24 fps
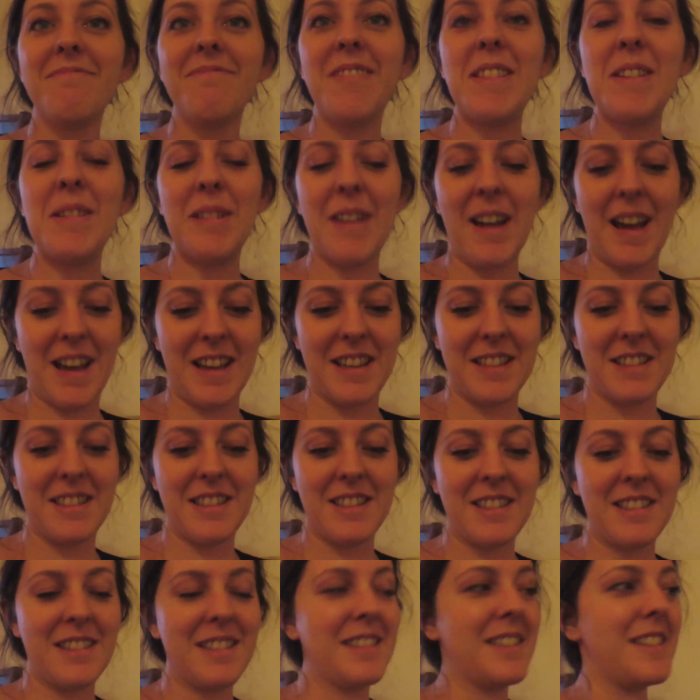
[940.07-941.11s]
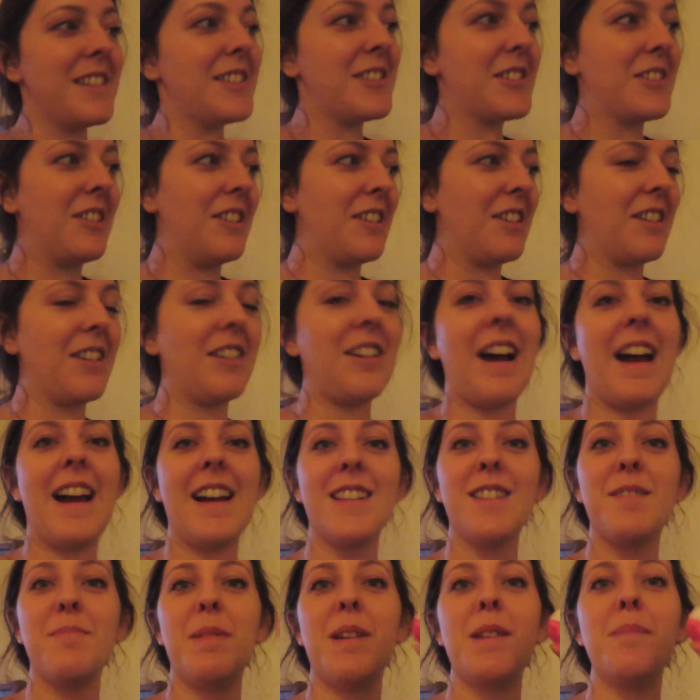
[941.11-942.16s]
You guys, this girl
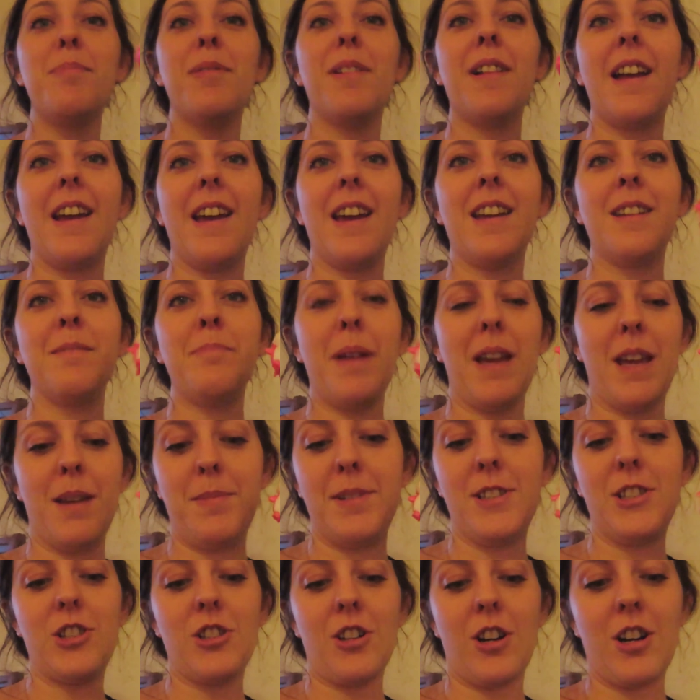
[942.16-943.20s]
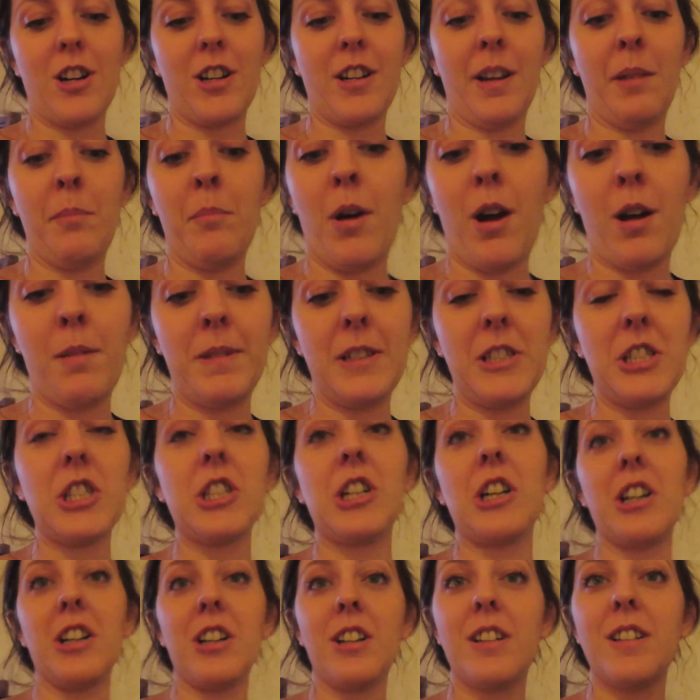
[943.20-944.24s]
has me playing Baby Shark and Mommy
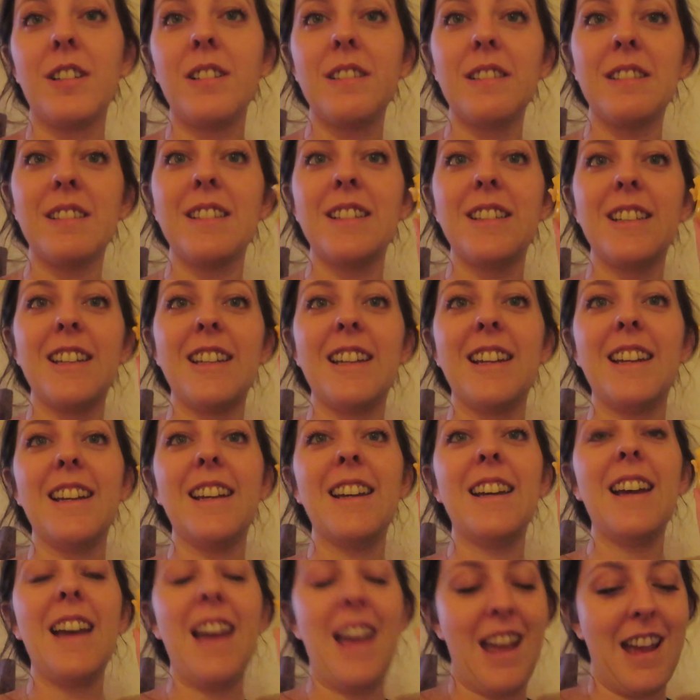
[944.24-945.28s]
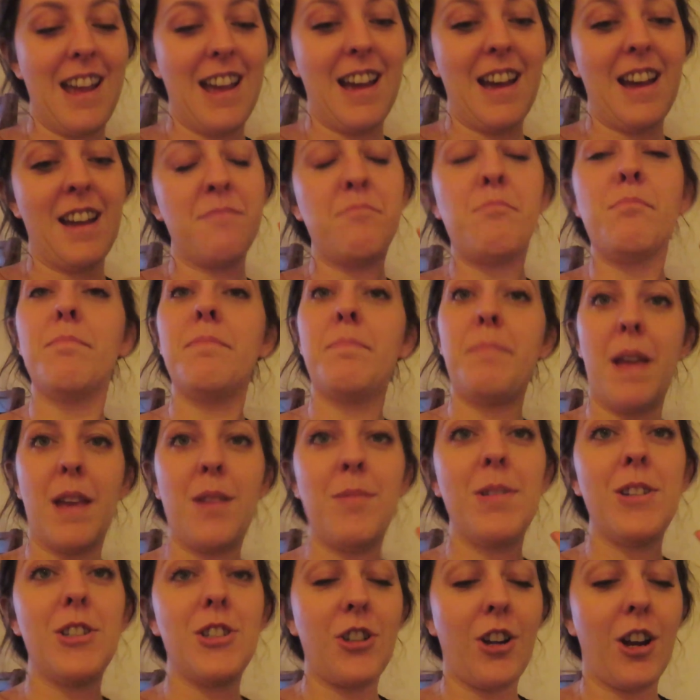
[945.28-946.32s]
Shark, and
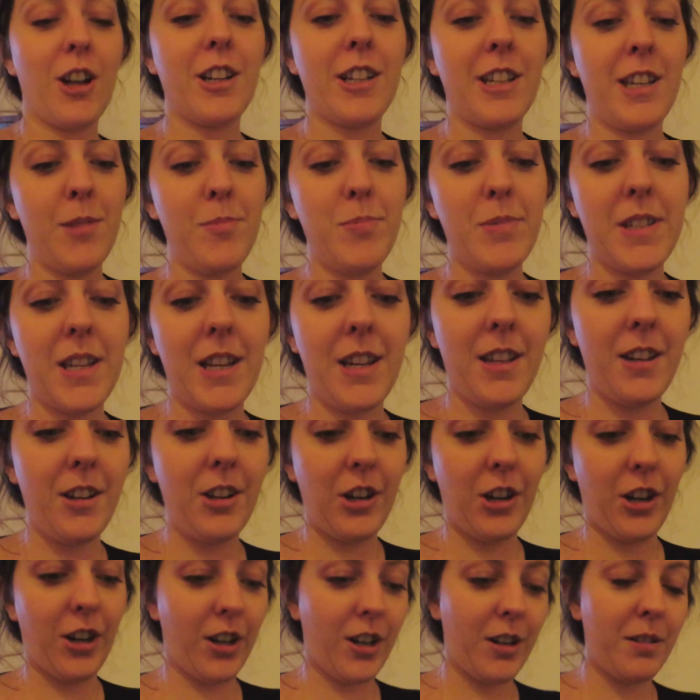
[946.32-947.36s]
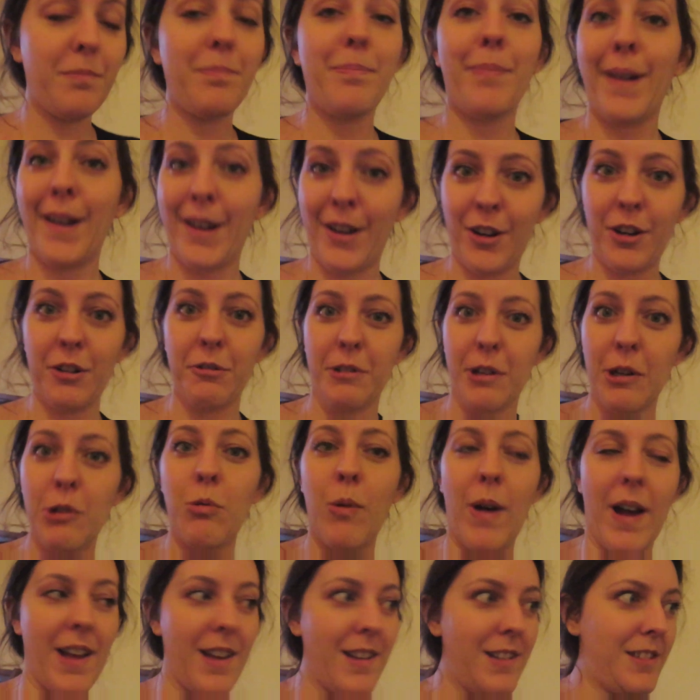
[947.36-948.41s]
Baby Shark keeps getting hurt by her
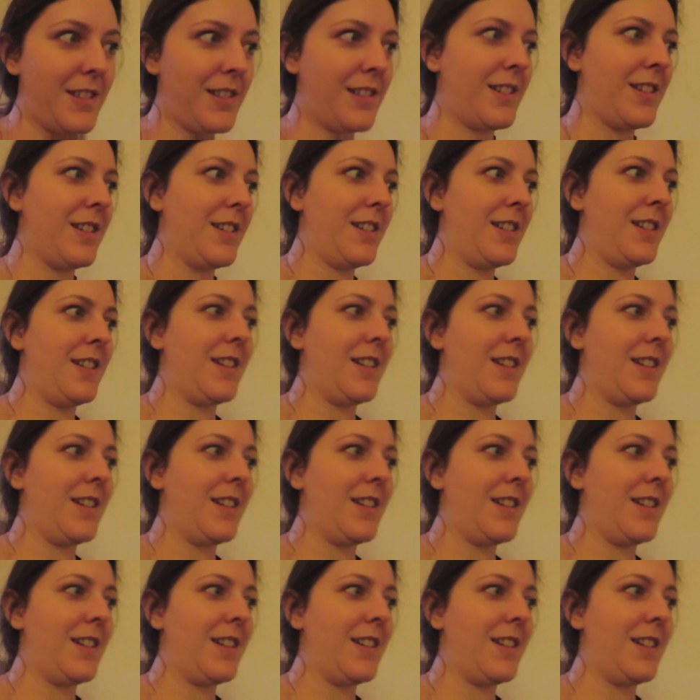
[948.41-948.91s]
request,